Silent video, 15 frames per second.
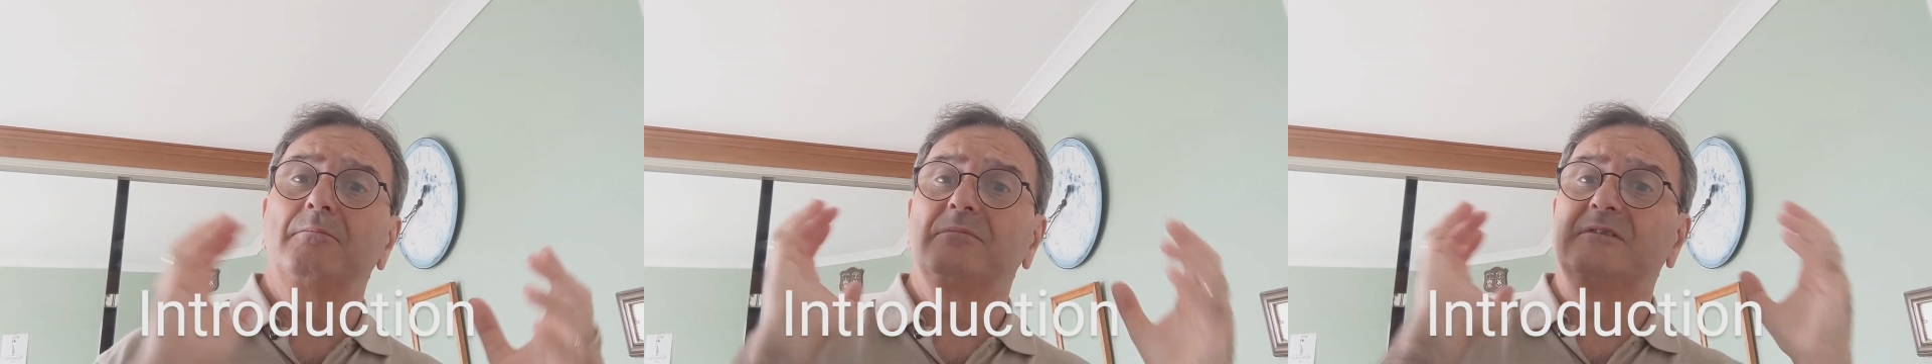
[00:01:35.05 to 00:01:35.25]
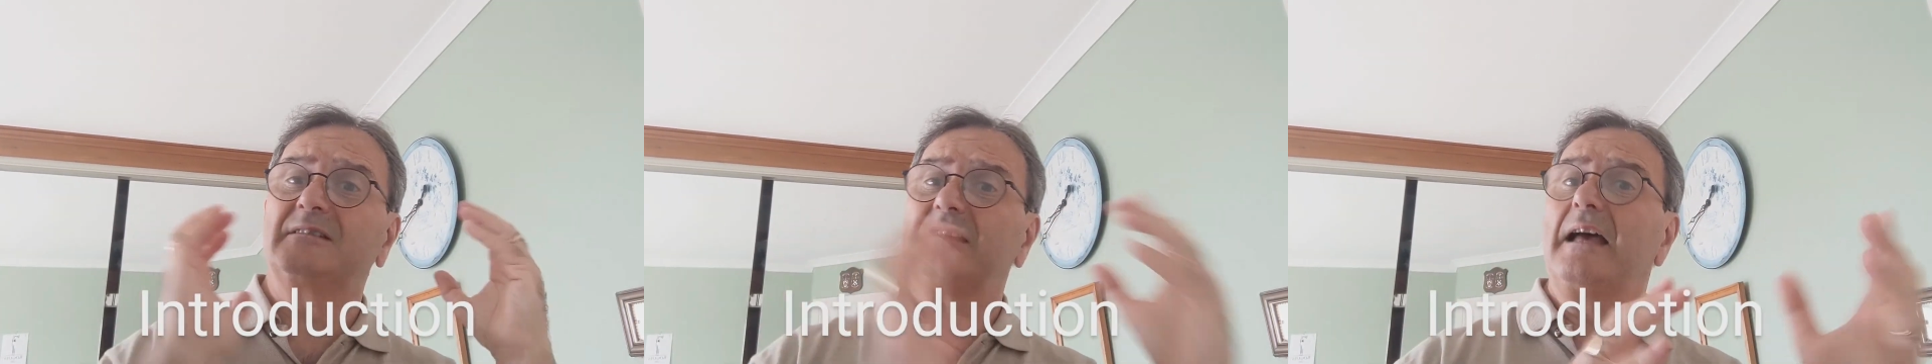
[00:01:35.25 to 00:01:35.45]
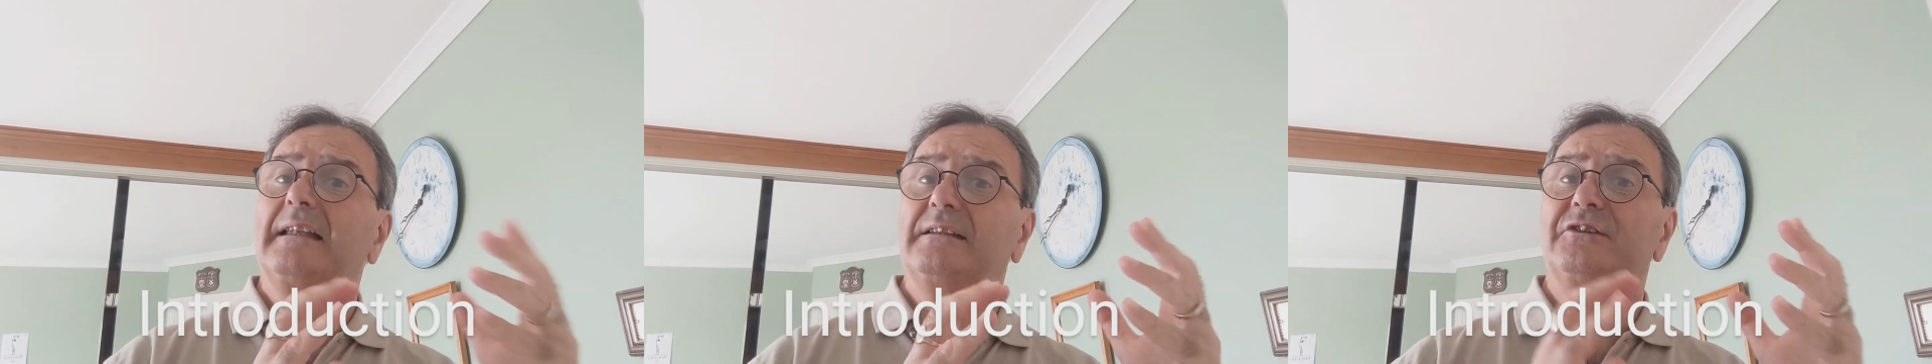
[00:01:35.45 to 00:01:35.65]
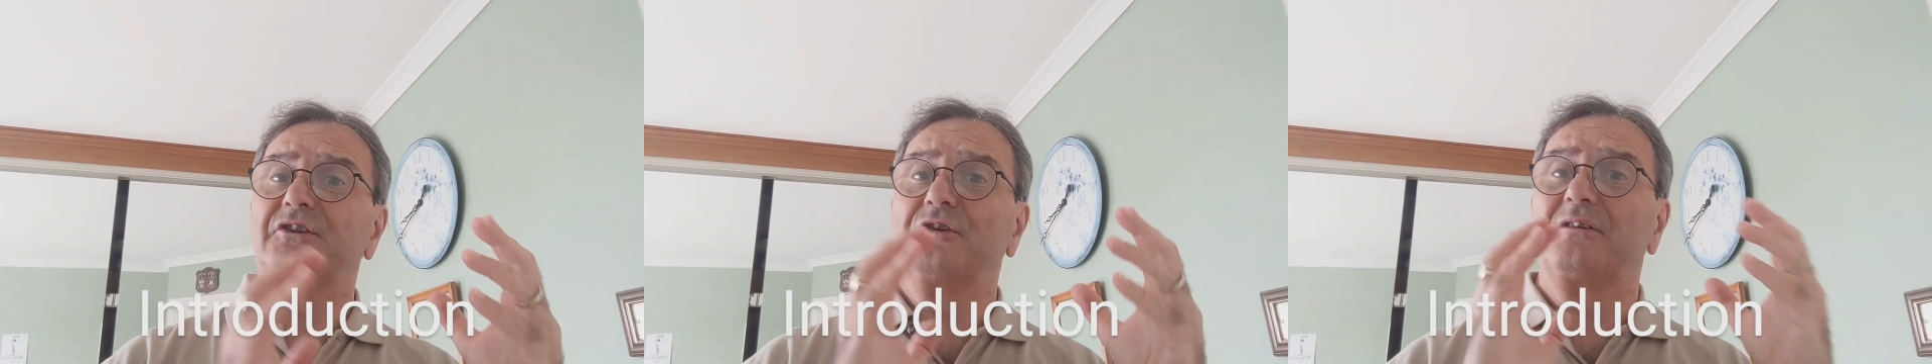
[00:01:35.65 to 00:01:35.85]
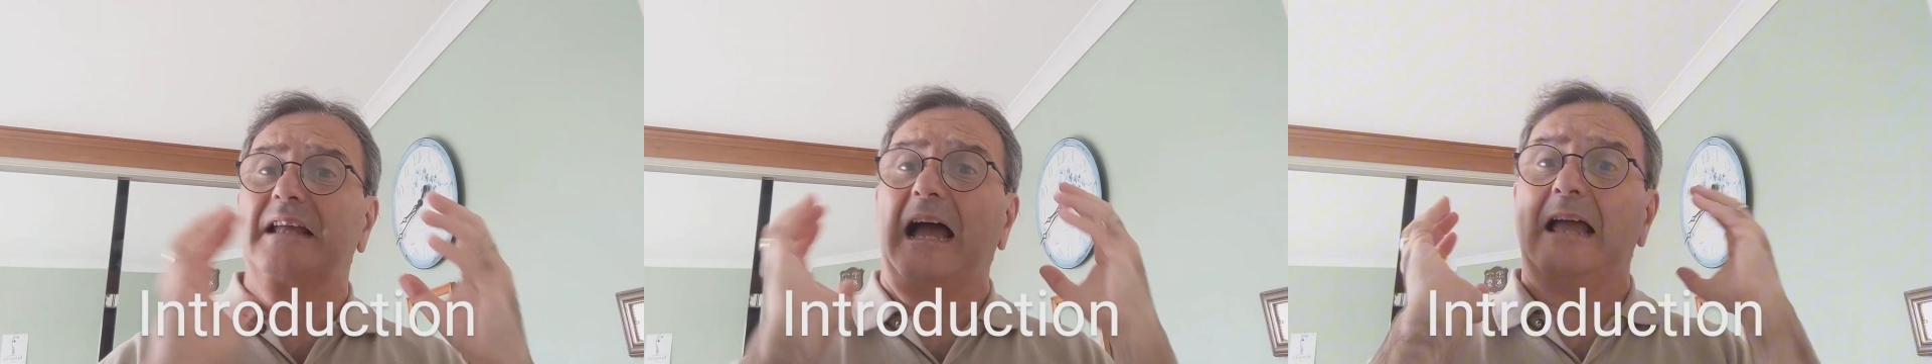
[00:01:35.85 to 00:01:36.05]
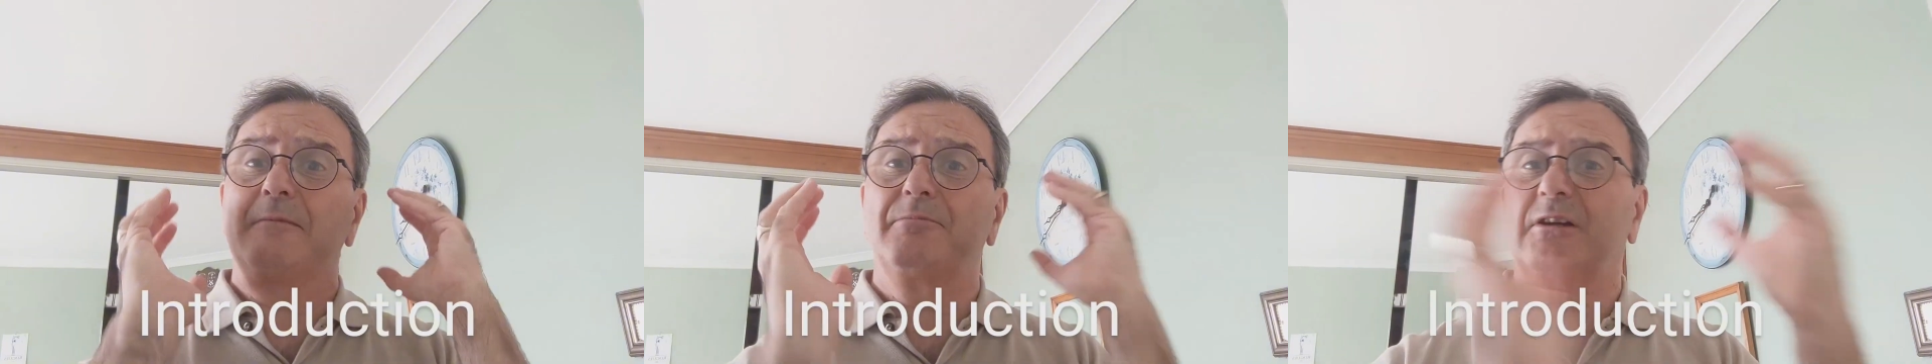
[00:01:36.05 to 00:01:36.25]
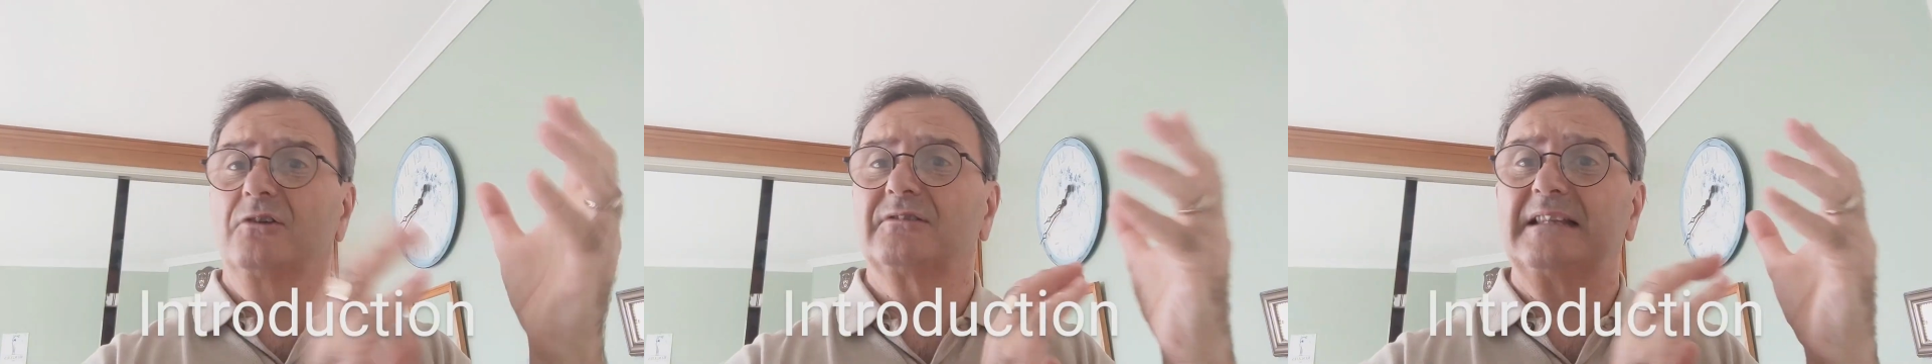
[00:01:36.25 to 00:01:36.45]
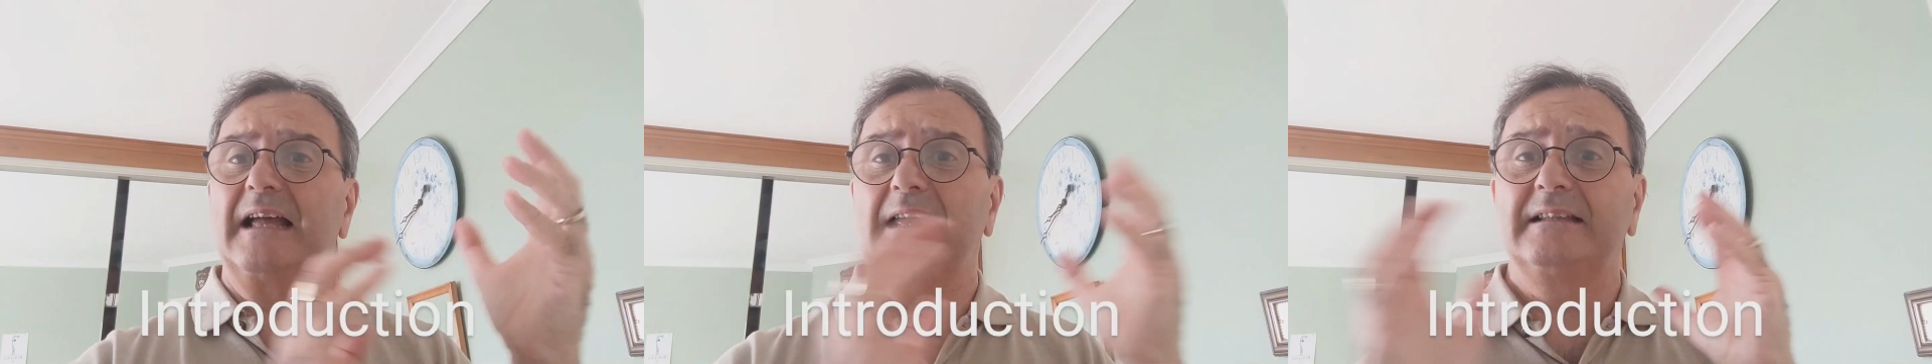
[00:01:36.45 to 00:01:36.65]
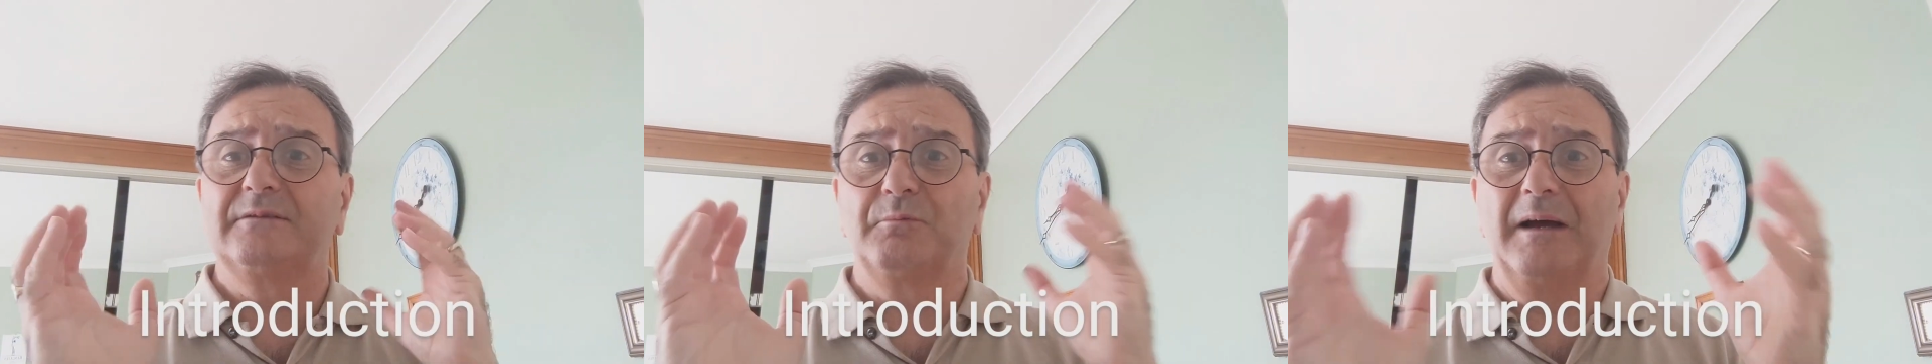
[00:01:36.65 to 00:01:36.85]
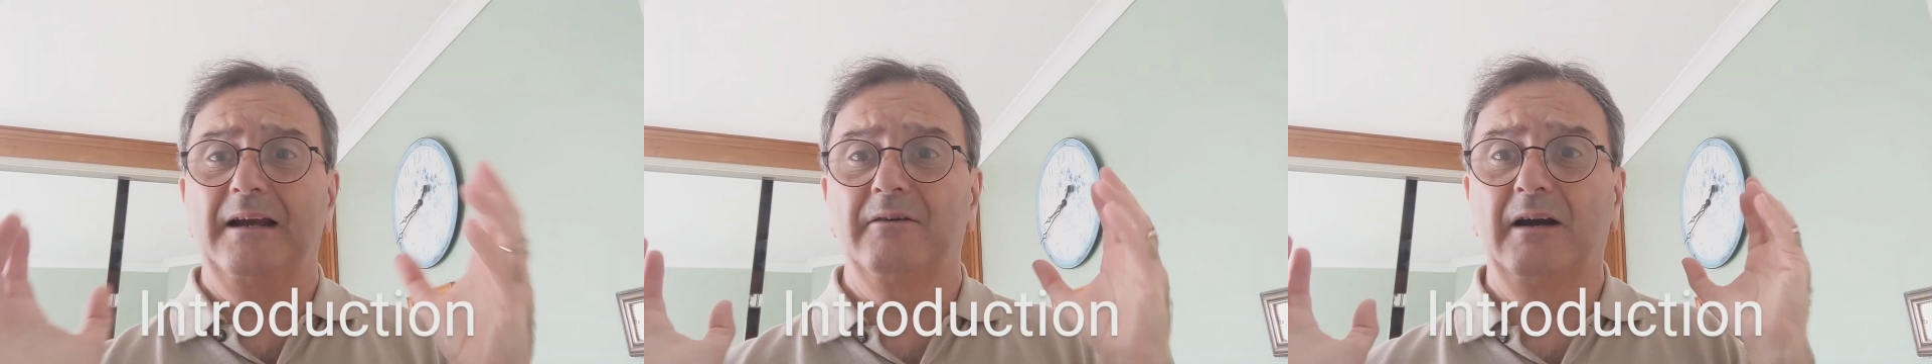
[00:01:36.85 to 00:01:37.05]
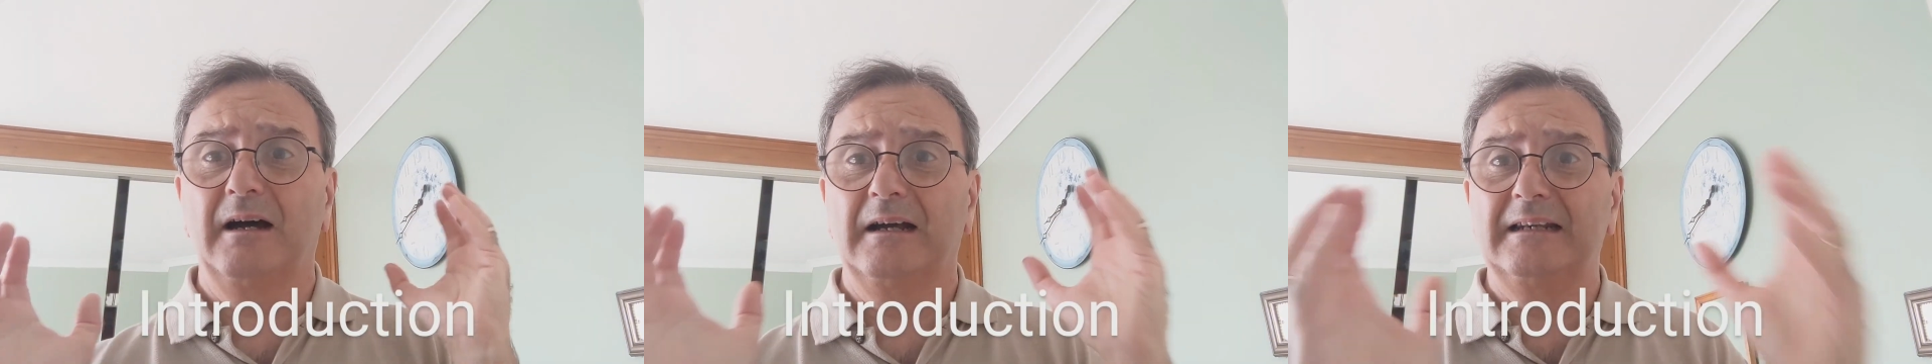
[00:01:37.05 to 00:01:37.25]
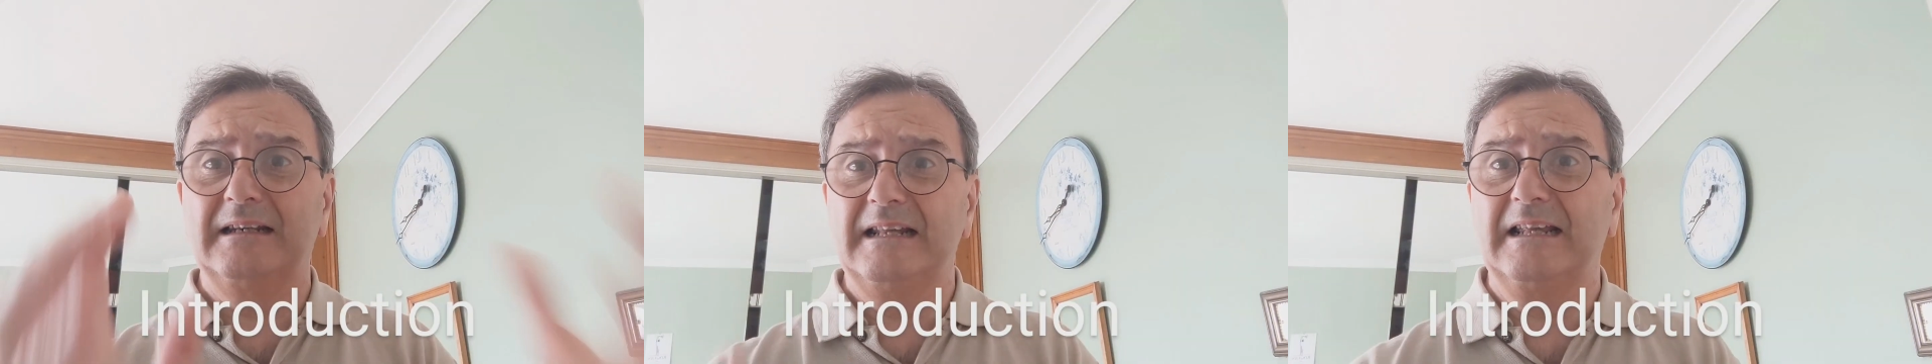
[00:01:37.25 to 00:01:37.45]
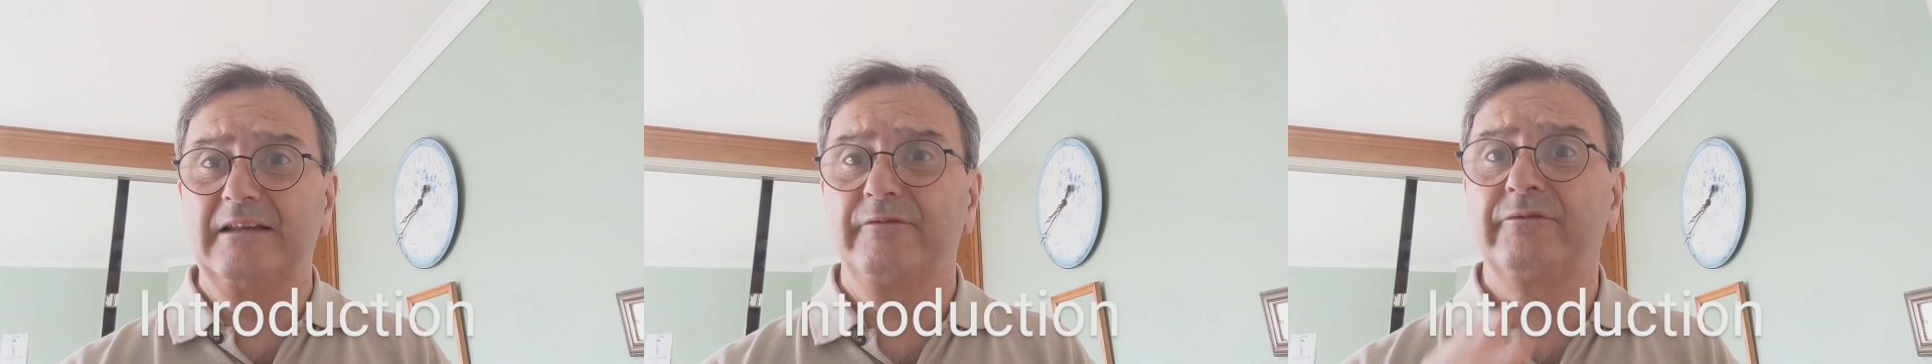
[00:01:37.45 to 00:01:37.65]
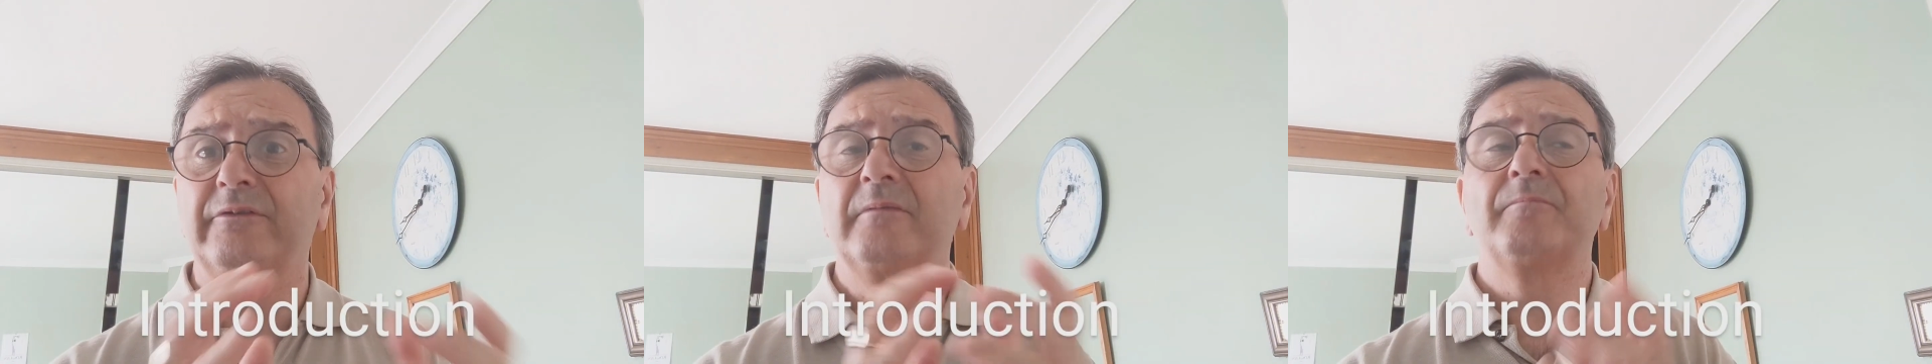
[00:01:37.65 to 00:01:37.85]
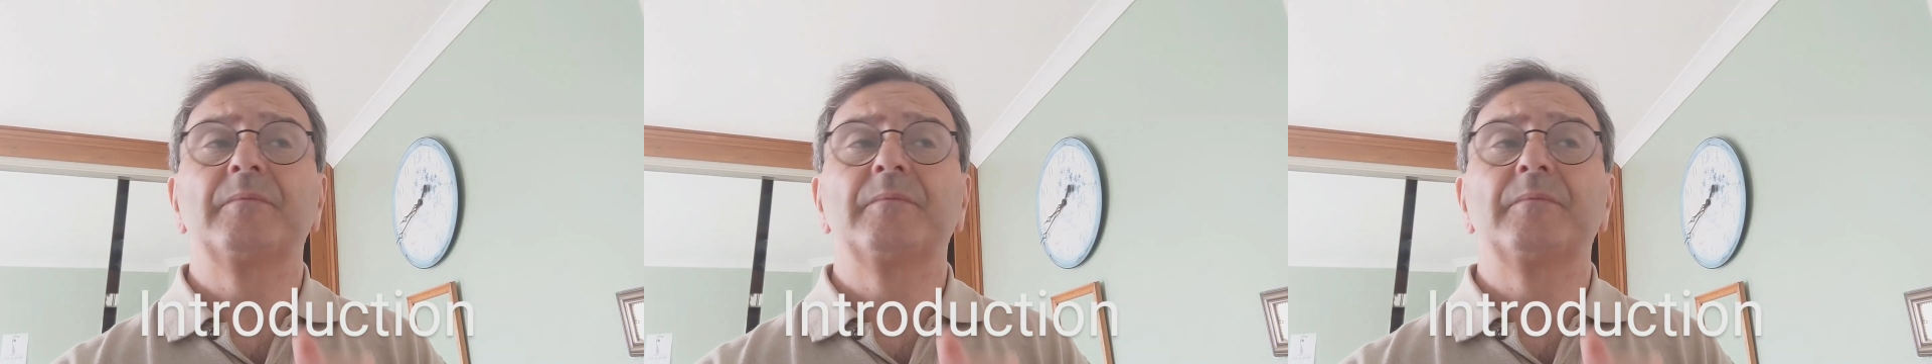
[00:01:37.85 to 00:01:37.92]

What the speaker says: say the UK because that is where I live.